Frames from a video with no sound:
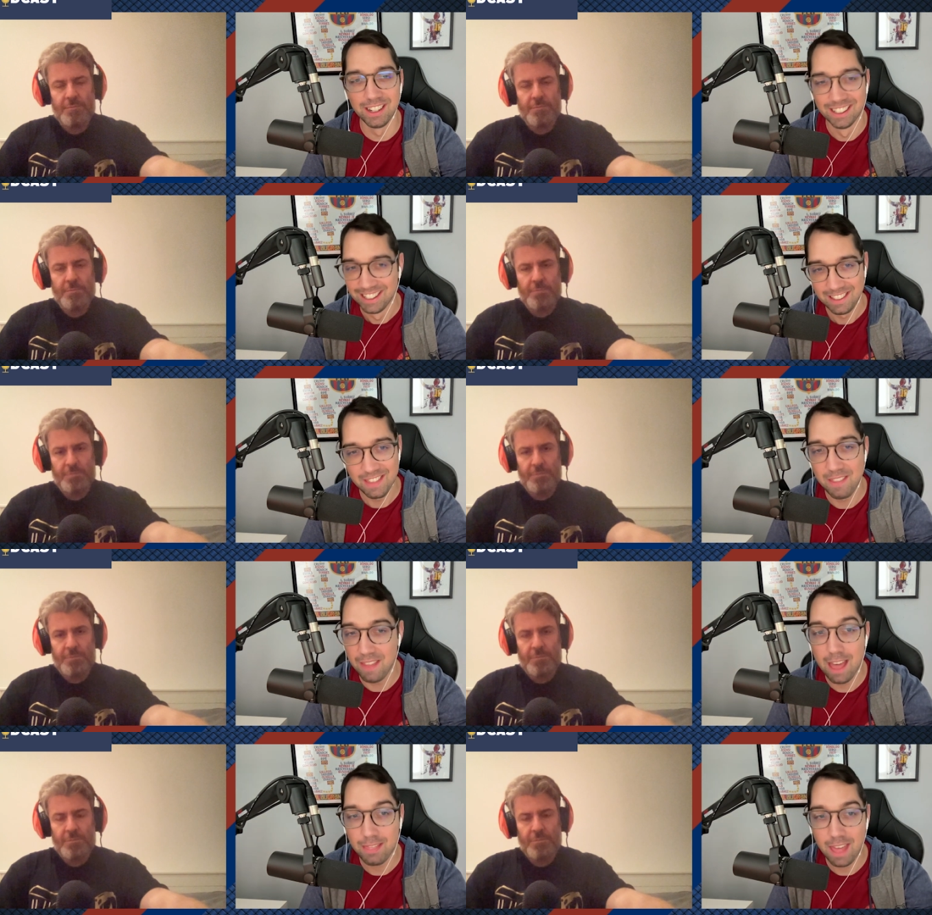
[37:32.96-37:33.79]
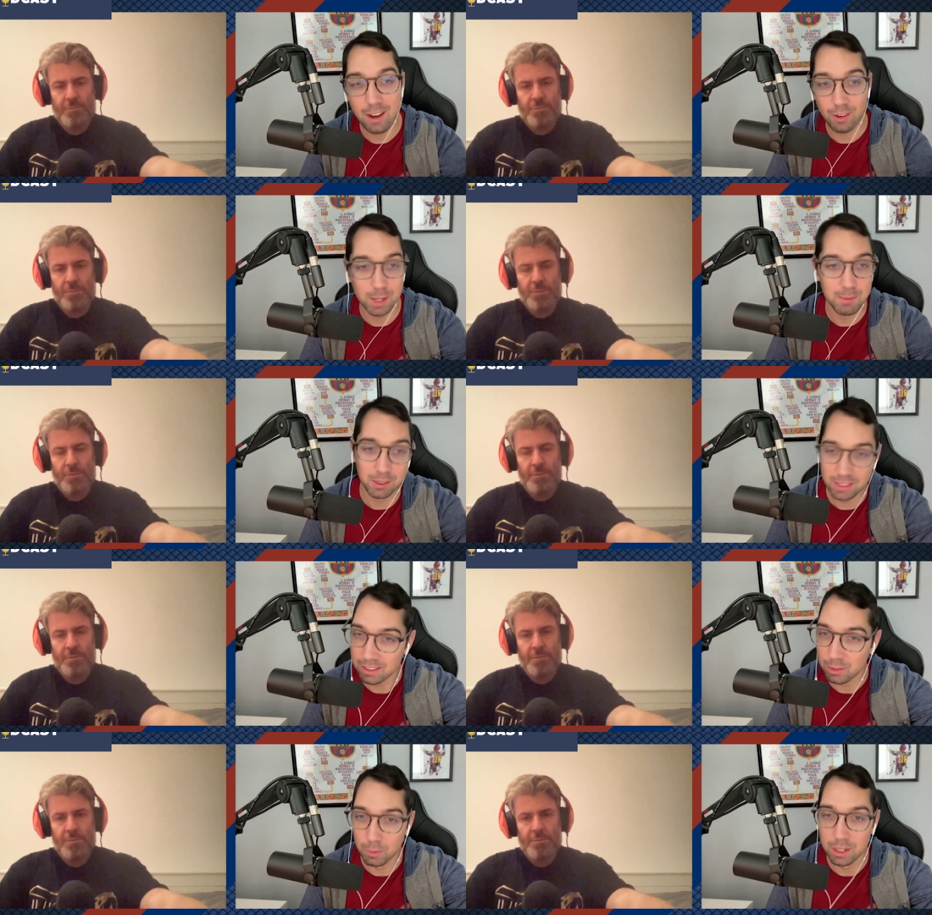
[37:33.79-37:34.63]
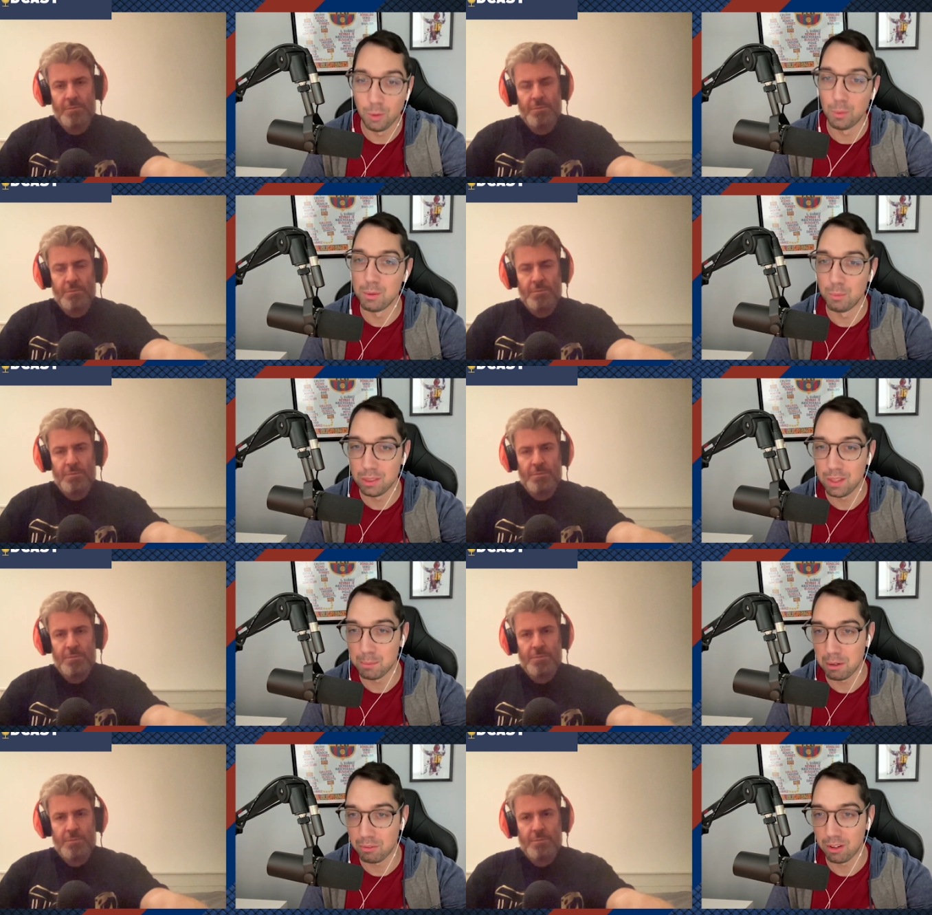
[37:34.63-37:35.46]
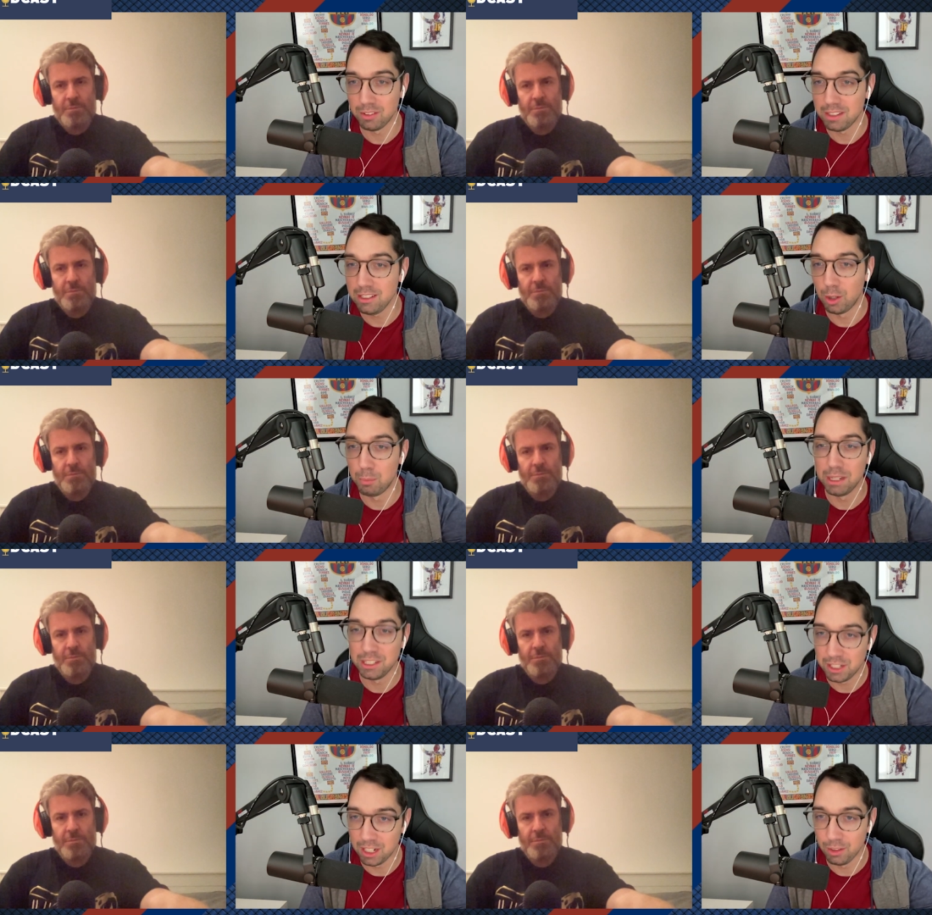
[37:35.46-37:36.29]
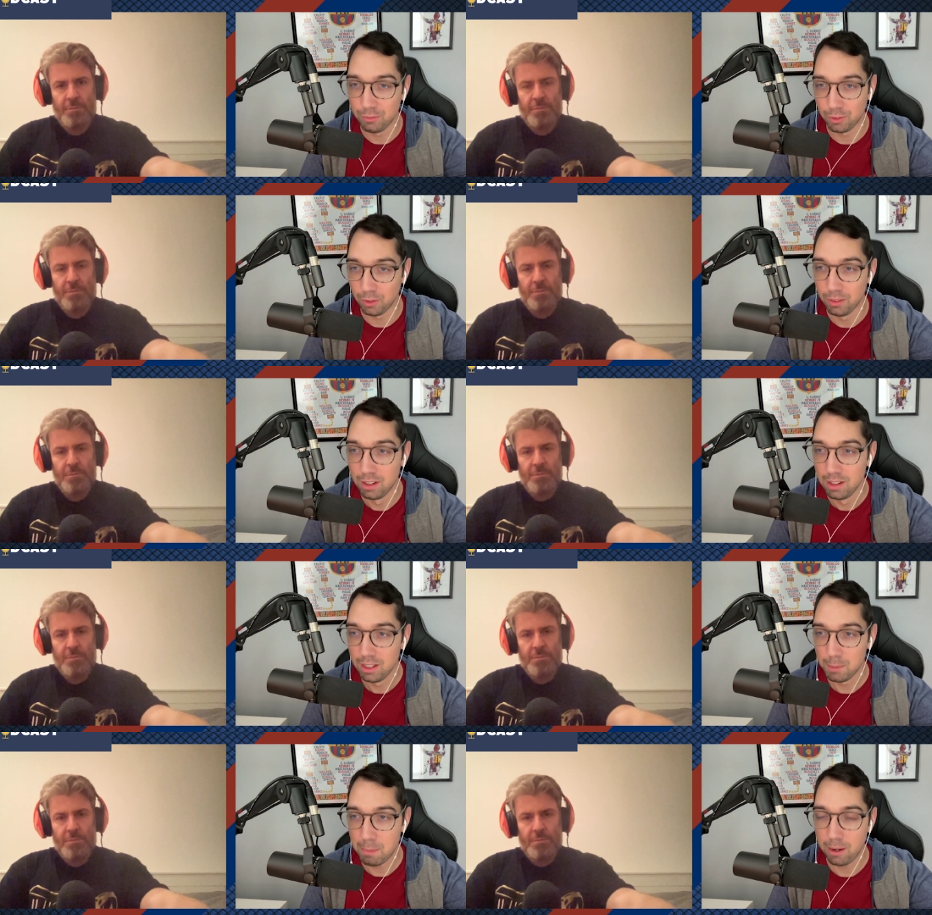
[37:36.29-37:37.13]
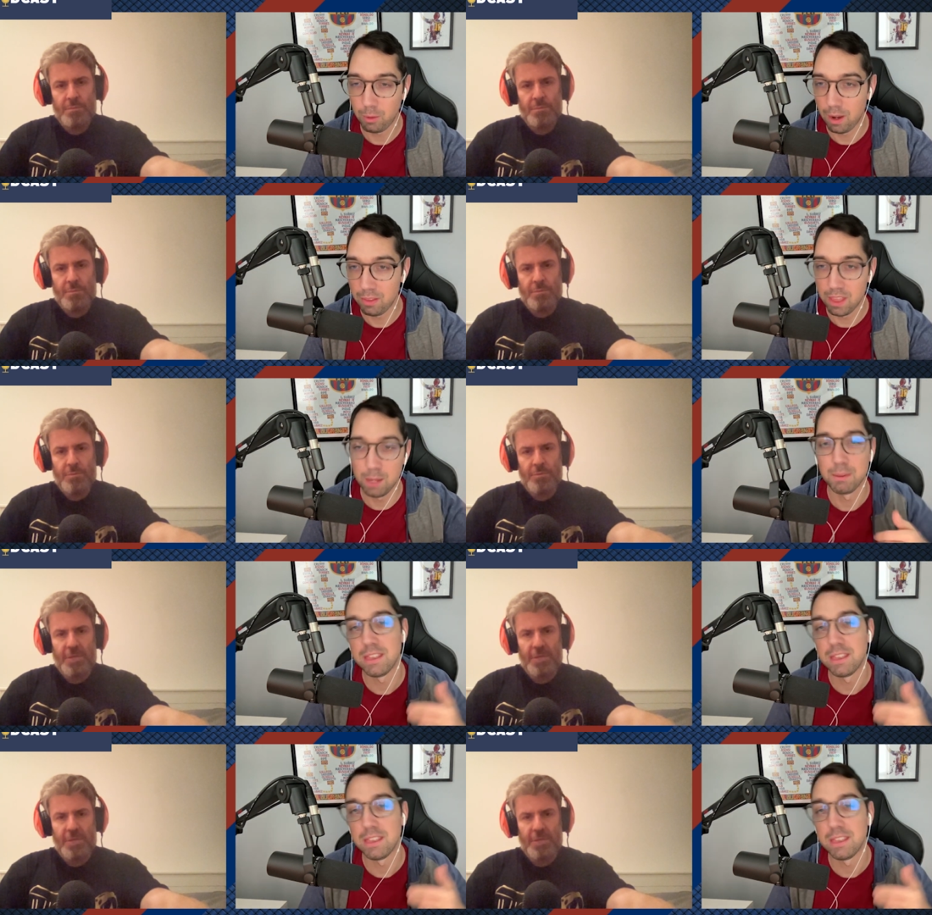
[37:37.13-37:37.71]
Speaker 1: mm. then that that argument goes out the window when we think about Ronaldinho being jailed for the Paraguay thing.